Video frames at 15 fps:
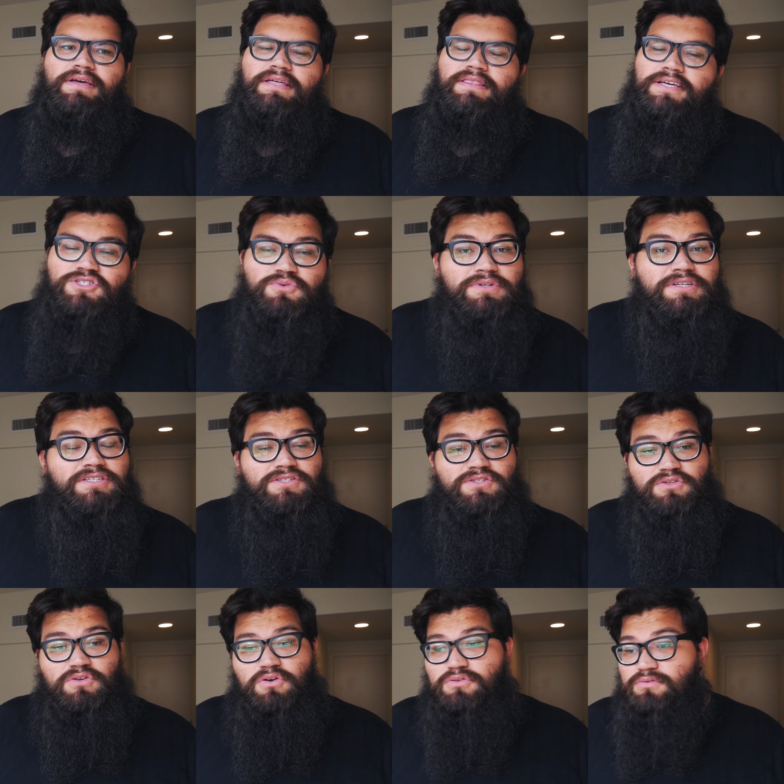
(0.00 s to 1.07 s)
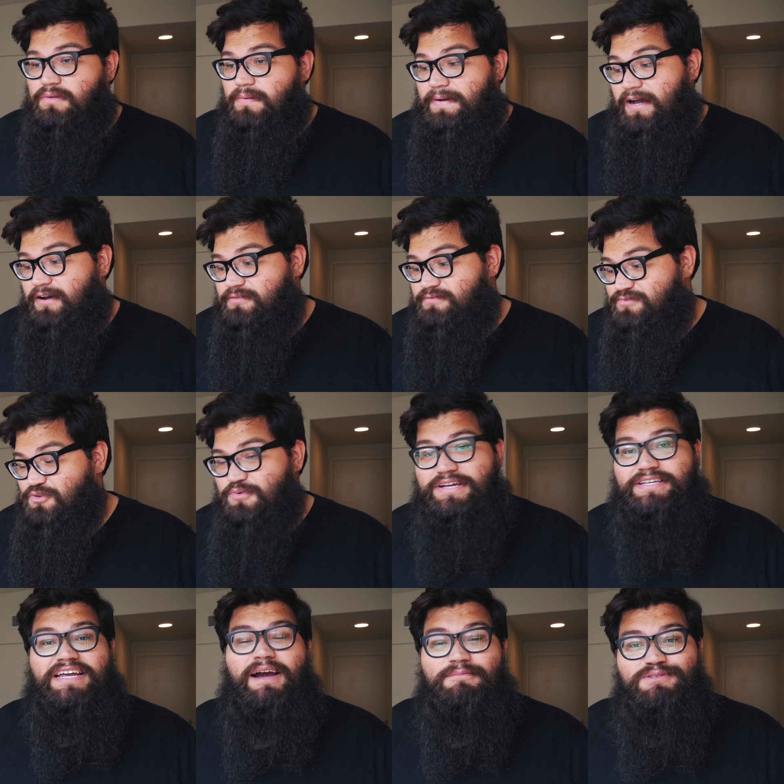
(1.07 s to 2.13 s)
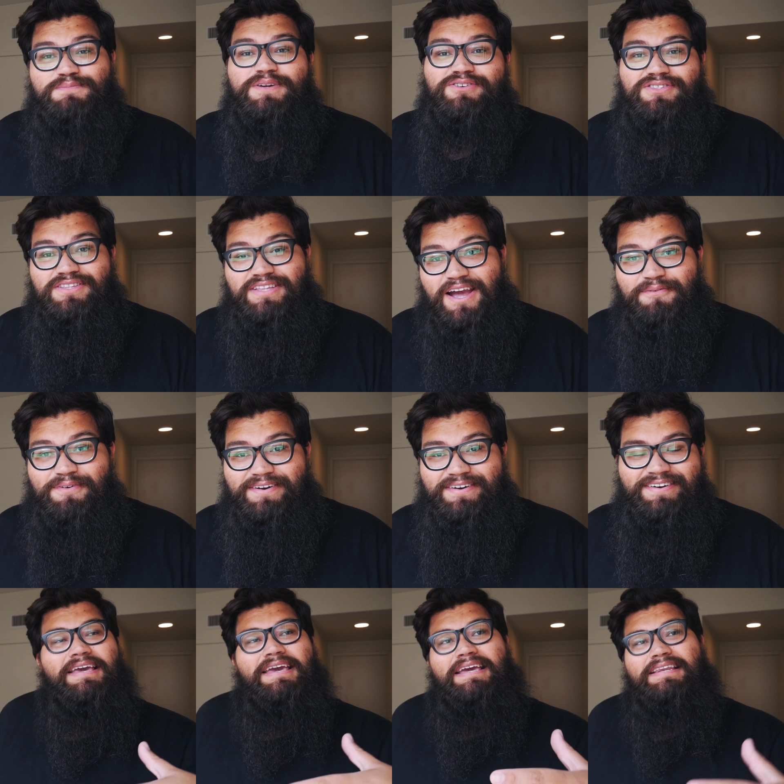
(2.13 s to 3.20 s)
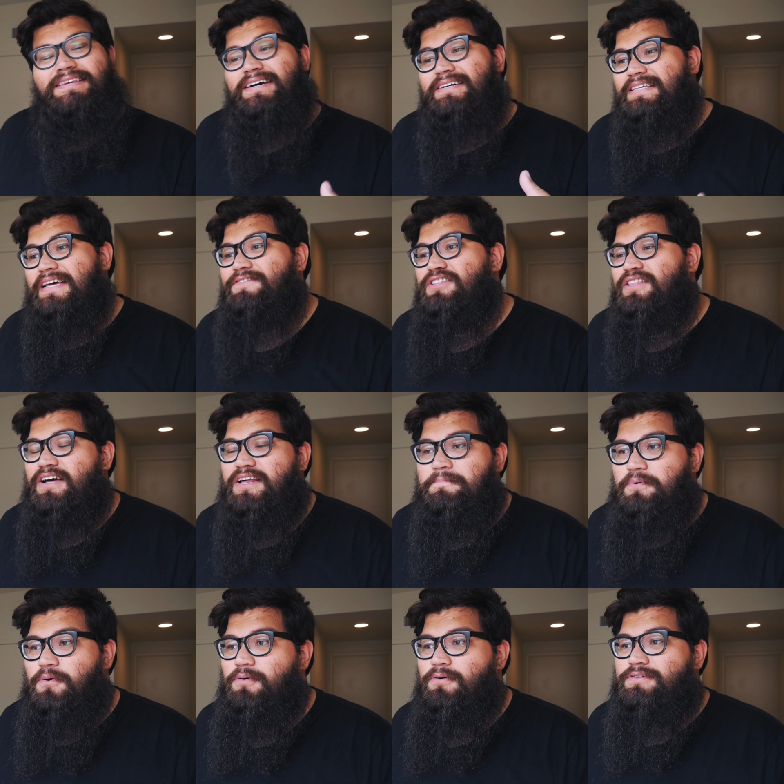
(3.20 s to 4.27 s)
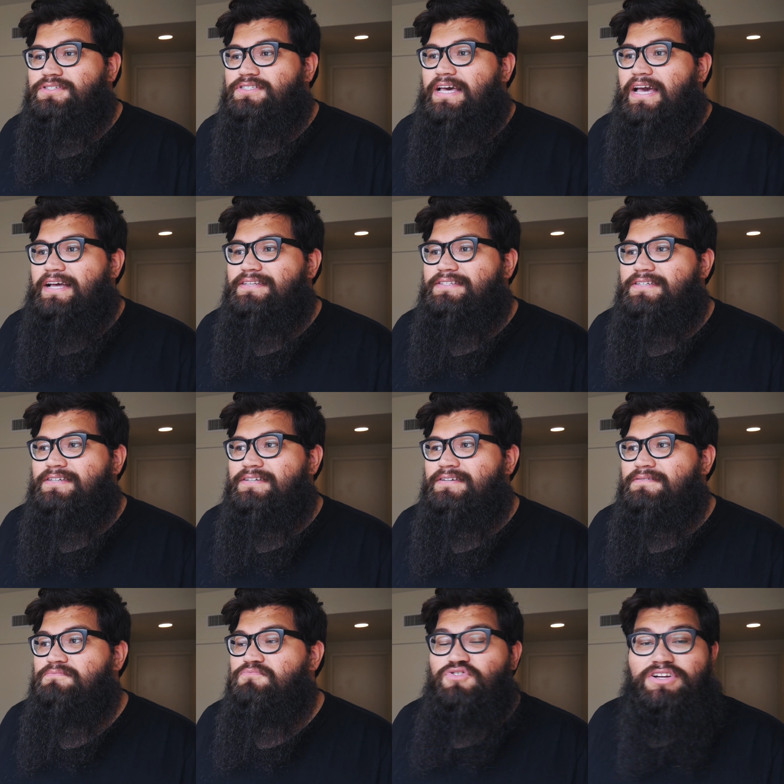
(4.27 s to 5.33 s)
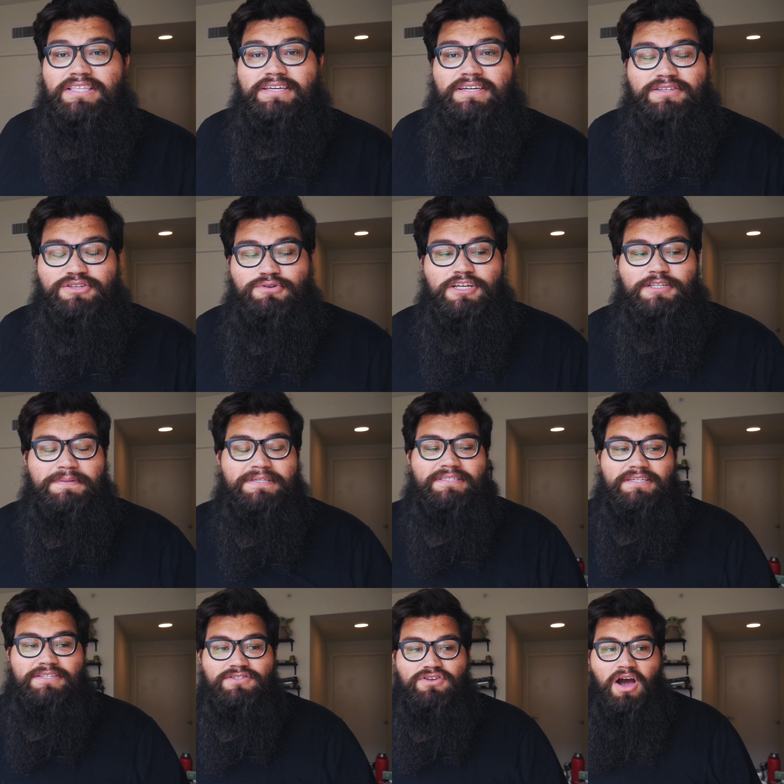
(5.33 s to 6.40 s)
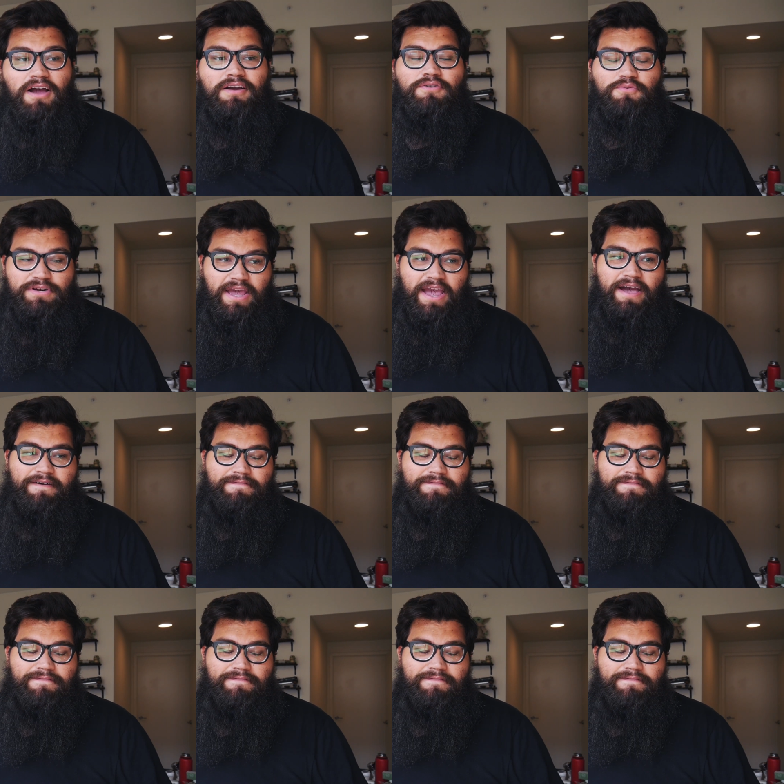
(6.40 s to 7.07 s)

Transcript: This one is about 3 times bigger than that one. It does have a lot of ports that really a USB-C dock would have.